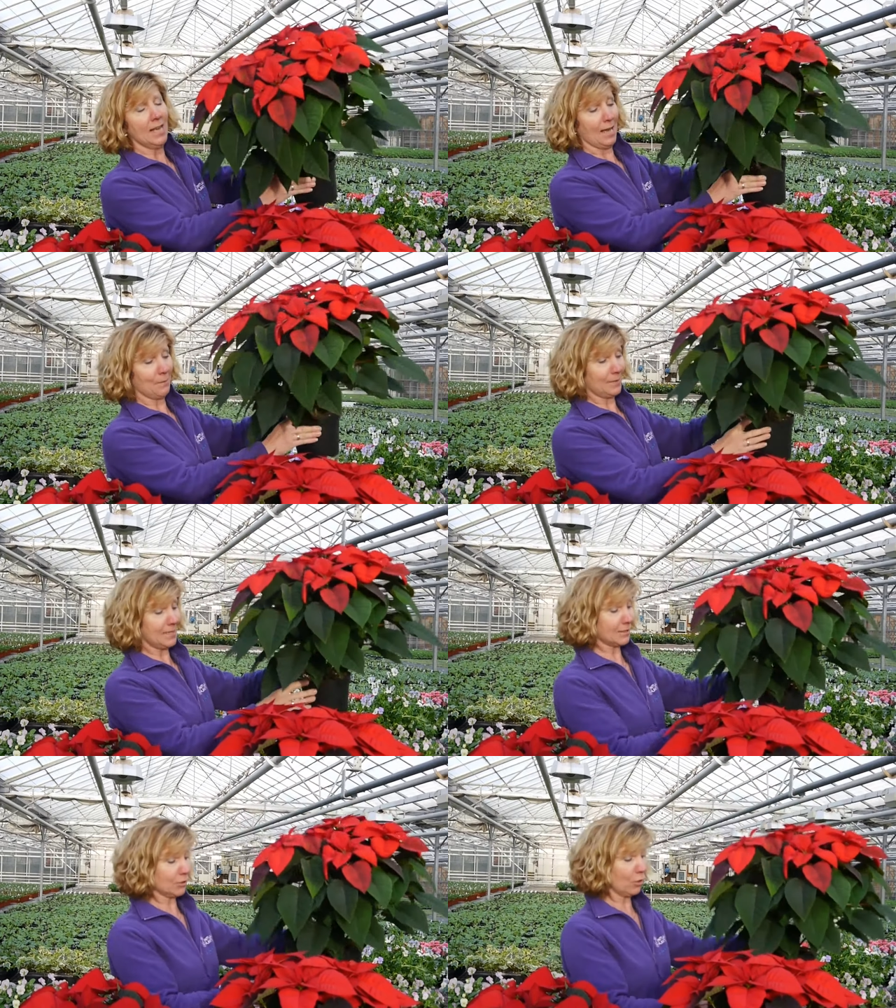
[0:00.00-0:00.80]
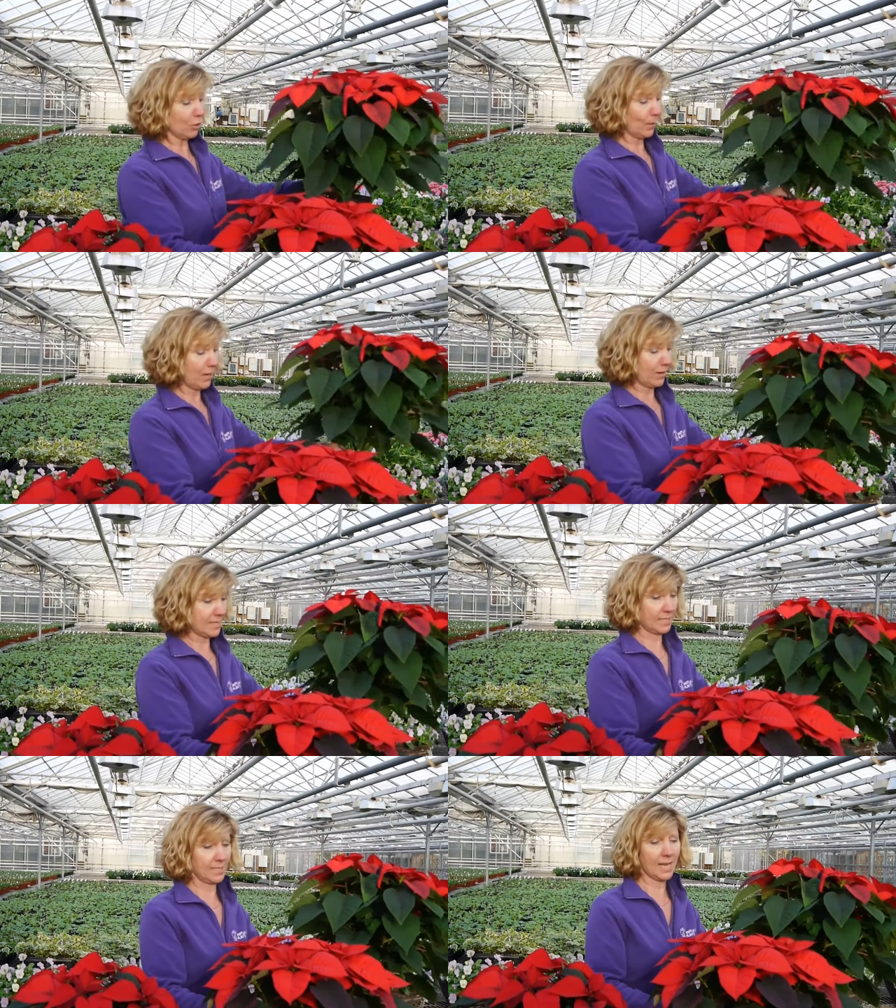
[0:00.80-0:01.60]
Um, these are not quite
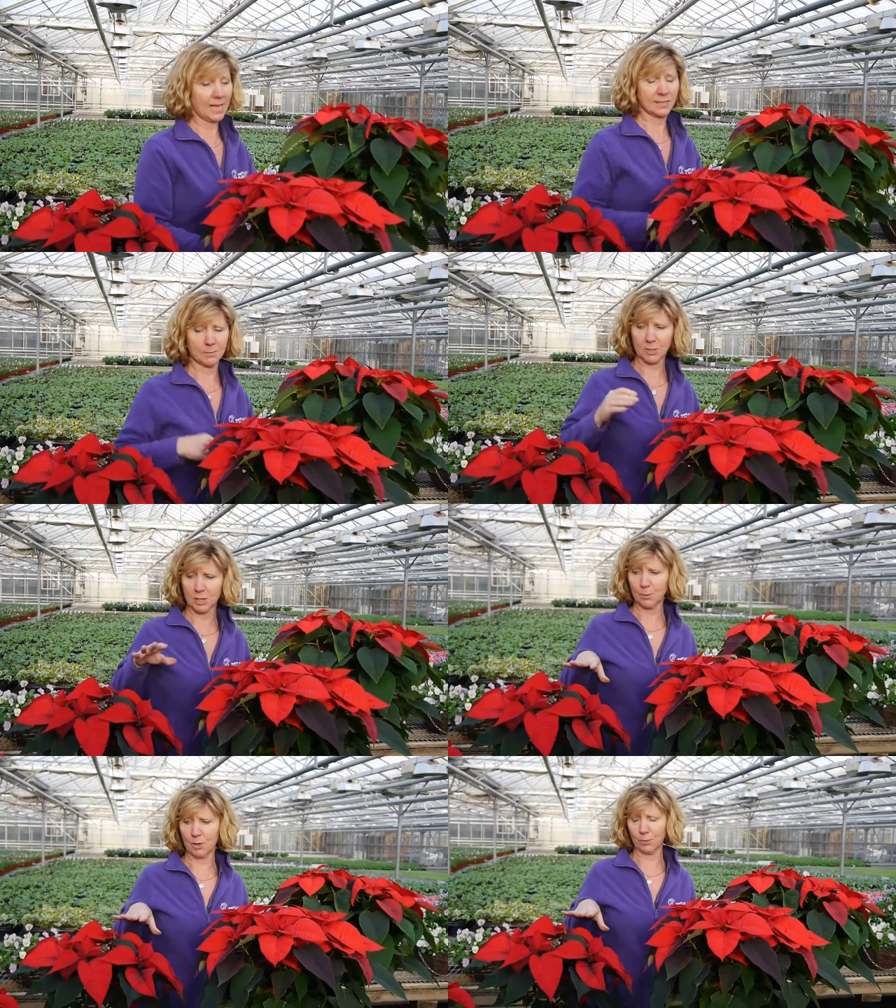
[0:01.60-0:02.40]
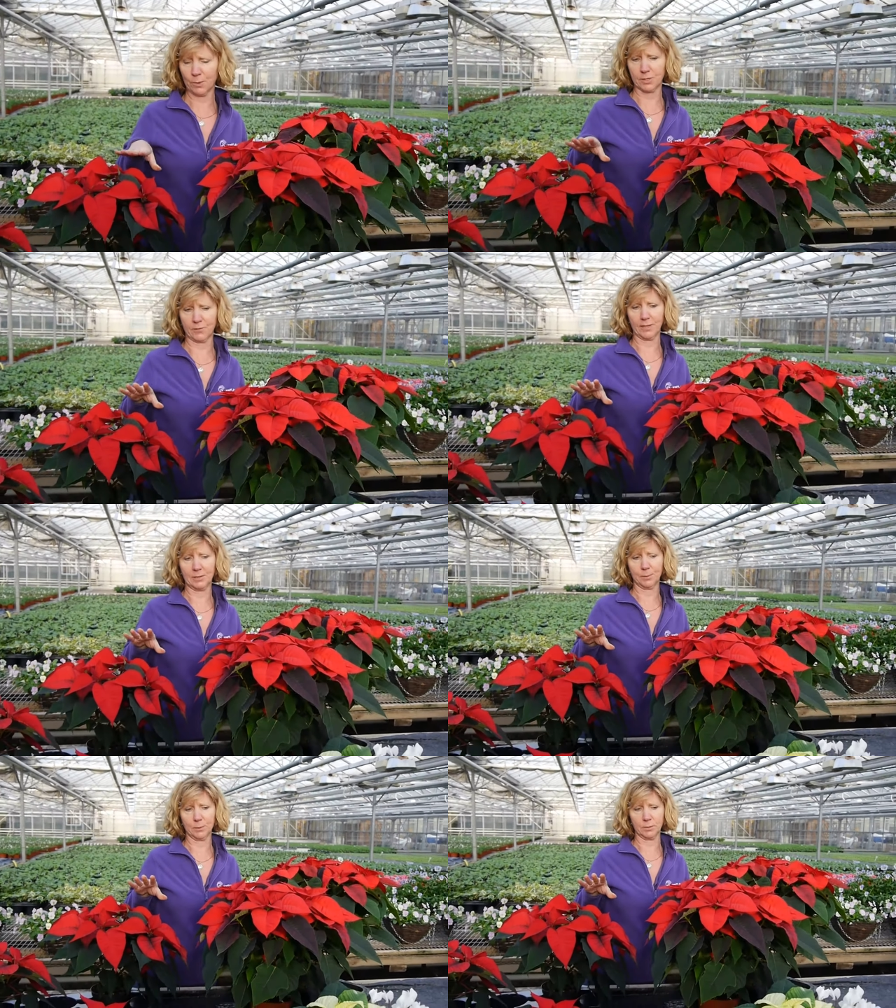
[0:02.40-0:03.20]
ready yet. Some of the smaller ones are
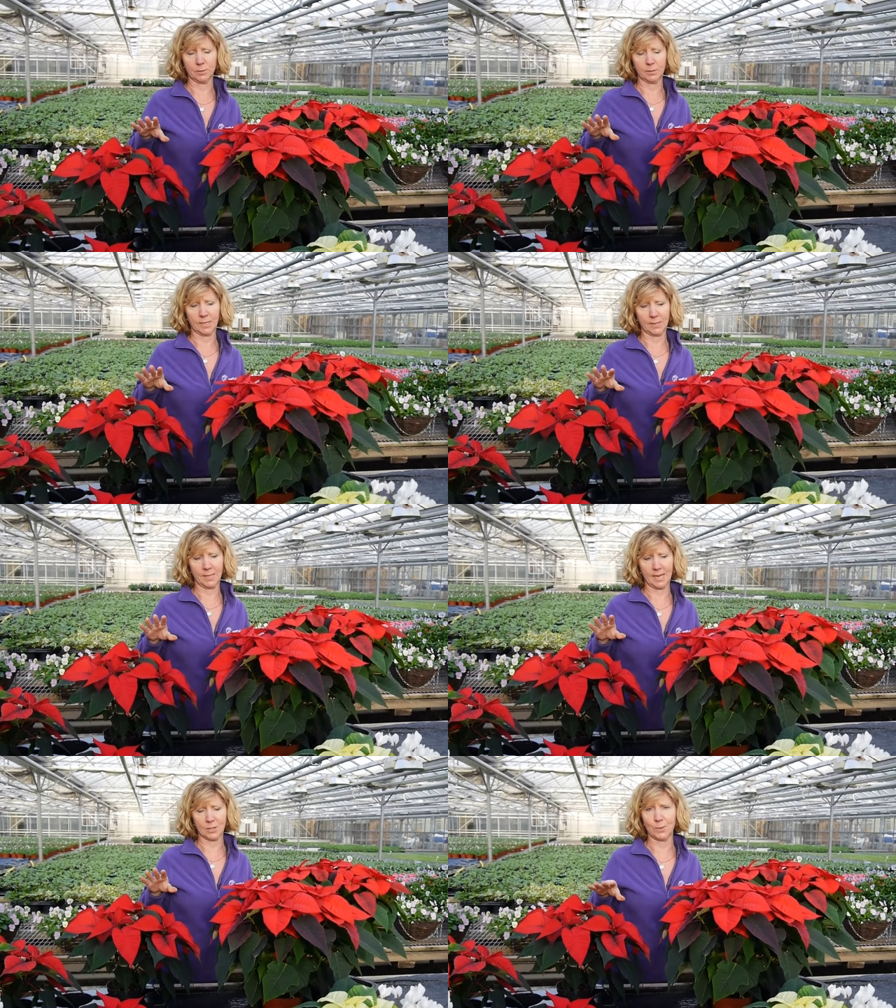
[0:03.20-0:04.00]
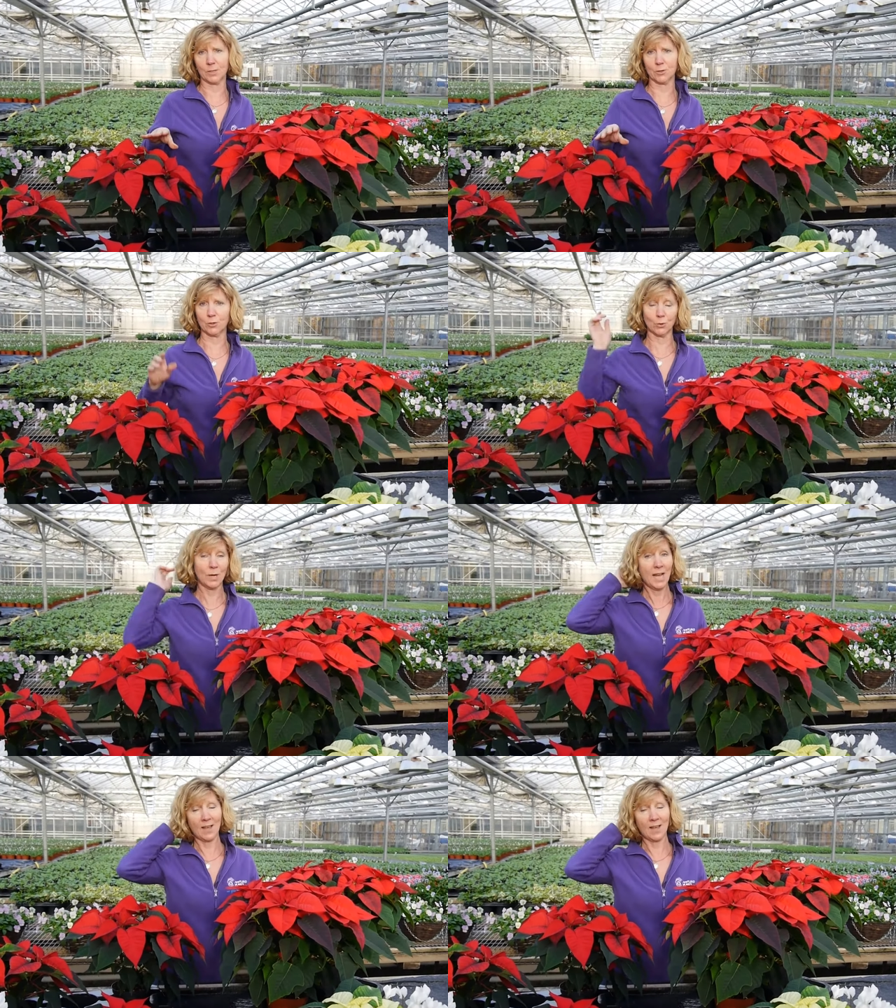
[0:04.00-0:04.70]
available in the next week or so.